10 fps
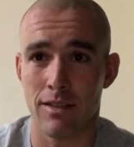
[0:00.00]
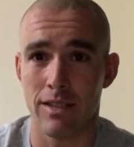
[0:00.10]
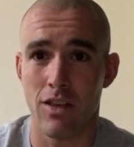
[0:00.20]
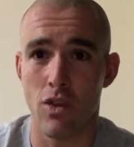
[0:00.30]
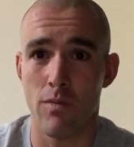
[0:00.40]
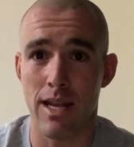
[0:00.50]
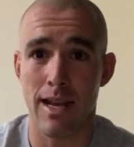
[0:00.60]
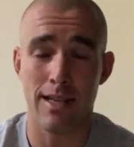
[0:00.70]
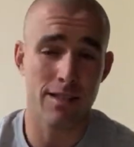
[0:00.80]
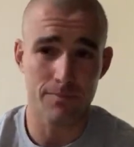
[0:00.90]
little
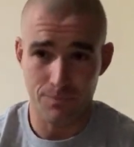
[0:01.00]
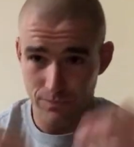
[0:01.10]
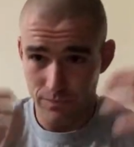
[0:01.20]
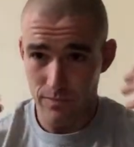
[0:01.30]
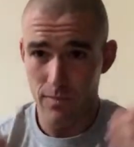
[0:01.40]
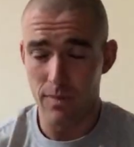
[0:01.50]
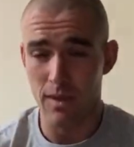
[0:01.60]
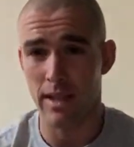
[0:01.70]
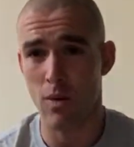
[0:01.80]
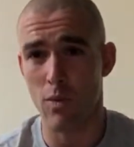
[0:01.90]
dehumanized.
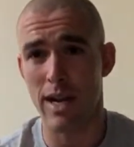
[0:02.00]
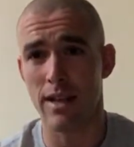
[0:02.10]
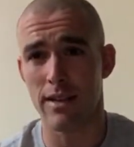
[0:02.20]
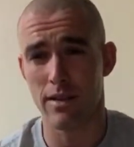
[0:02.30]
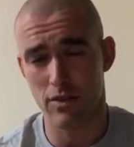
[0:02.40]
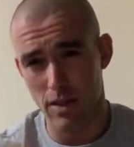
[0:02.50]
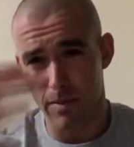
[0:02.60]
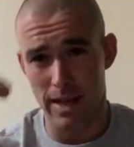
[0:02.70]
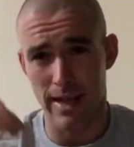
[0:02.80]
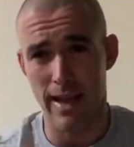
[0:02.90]
And then when I took
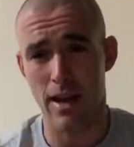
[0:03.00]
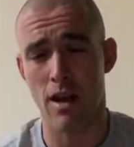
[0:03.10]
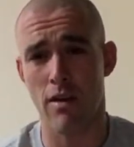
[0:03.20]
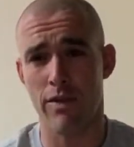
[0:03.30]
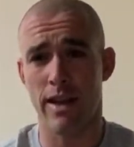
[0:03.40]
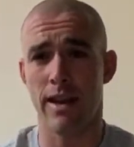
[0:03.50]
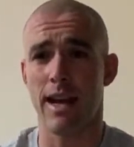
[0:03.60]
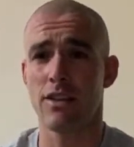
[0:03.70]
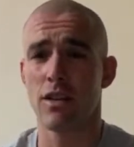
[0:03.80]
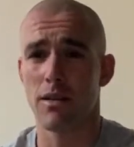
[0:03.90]
my head off and
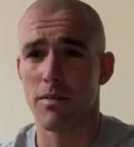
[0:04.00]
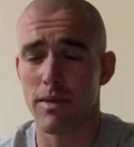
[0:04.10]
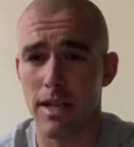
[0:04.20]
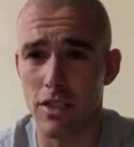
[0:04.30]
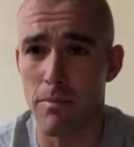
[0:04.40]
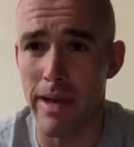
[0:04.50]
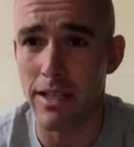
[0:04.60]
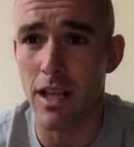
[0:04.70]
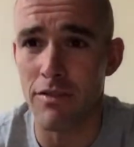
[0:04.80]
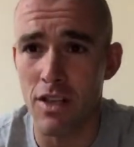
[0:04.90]
I took took my
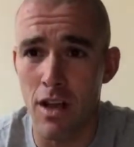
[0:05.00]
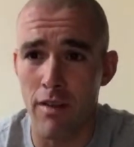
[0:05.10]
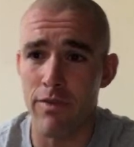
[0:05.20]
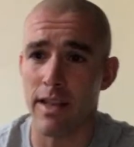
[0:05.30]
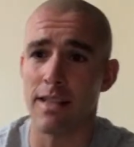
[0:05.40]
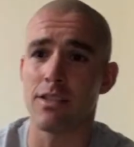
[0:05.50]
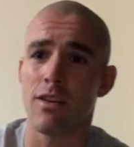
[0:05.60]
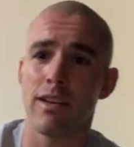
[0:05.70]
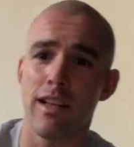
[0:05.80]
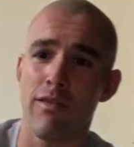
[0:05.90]
gloves off and I
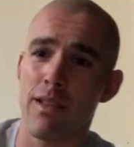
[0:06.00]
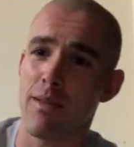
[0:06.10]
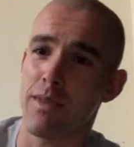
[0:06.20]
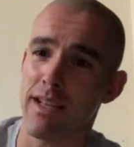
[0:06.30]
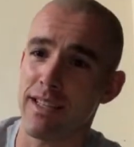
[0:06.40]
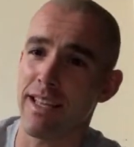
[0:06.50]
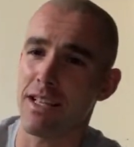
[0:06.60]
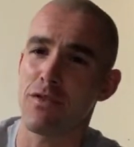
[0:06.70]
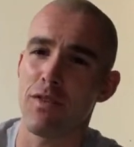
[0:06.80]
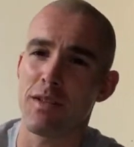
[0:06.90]
started giving them like the
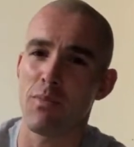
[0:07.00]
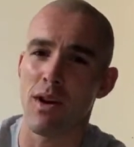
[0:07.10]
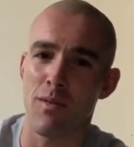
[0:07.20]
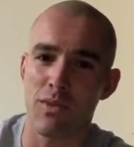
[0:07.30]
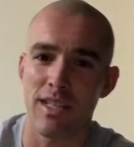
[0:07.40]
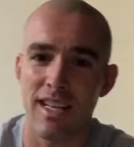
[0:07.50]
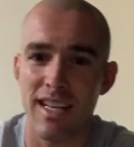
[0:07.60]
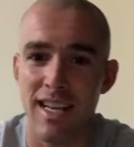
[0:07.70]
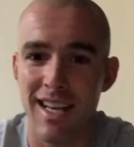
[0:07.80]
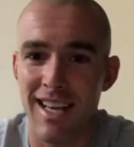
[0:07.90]
kids fist bumps,
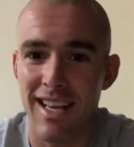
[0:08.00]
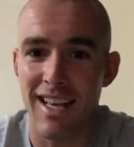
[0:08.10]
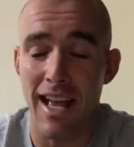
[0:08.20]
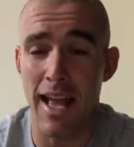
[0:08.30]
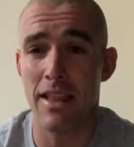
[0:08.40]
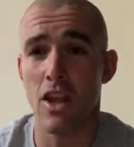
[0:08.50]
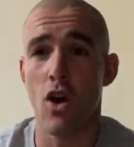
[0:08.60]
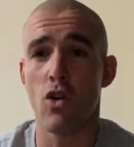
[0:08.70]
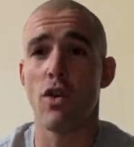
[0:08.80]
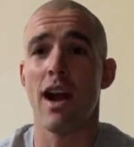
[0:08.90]
and they
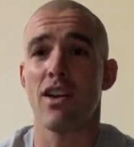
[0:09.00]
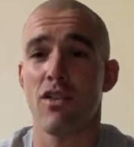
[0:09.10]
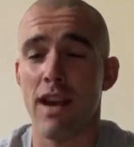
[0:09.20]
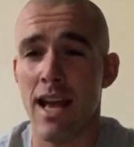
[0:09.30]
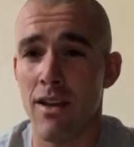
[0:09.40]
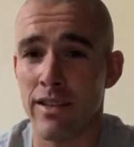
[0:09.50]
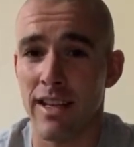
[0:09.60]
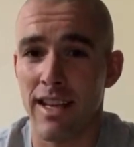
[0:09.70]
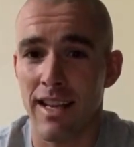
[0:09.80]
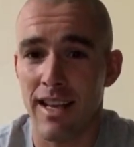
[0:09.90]
all crowded around,
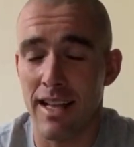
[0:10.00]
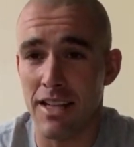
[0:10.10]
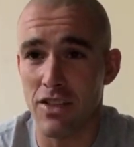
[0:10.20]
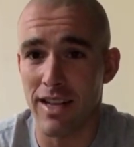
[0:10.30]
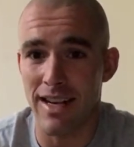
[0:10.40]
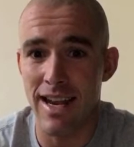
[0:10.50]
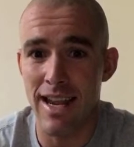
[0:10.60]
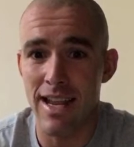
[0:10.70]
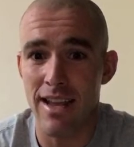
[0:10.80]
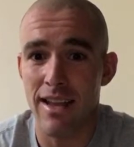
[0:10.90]
and I took a
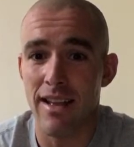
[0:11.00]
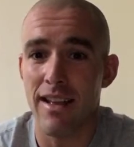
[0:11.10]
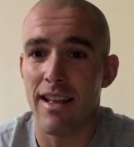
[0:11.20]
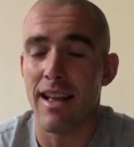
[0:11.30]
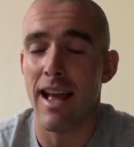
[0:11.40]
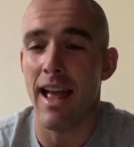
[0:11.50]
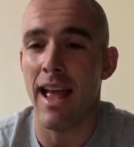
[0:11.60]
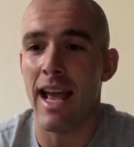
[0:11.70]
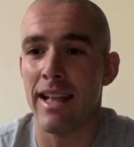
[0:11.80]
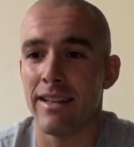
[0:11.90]
knee,
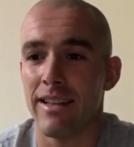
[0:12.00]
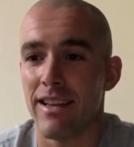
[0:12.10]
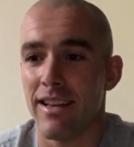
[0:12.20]
and